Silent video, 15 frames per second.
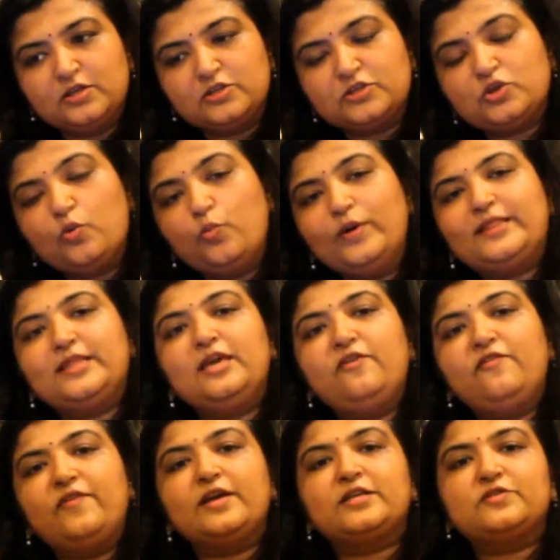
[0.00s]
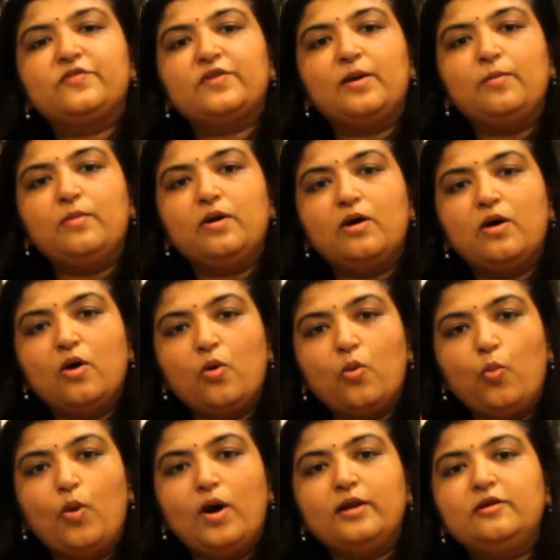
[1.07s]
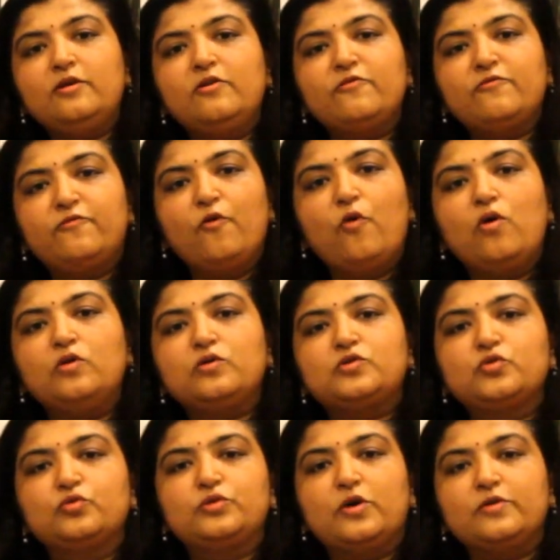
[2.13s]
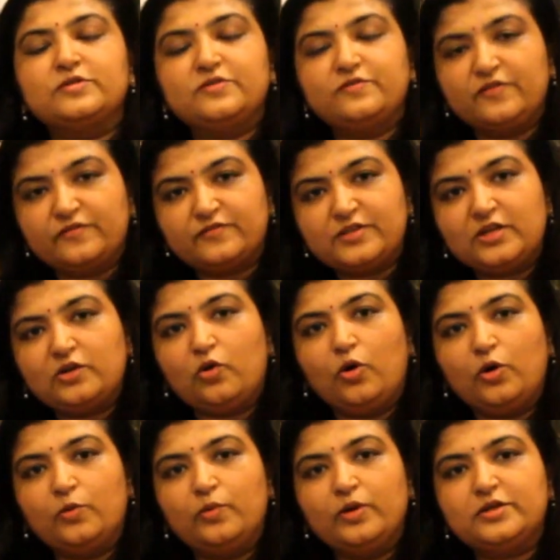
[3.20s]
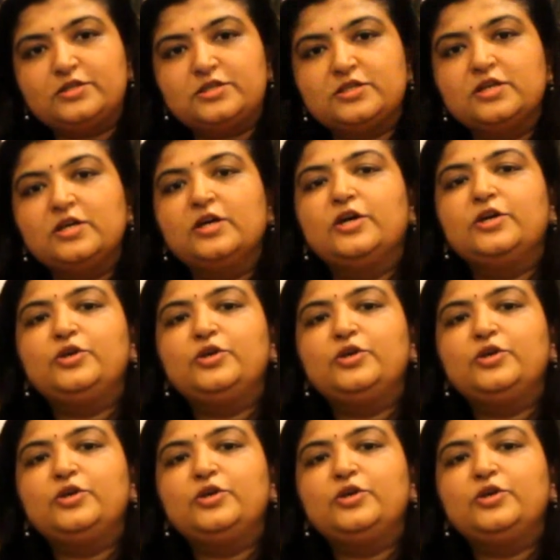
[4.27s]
So with effect from 1/4/2015 onwards,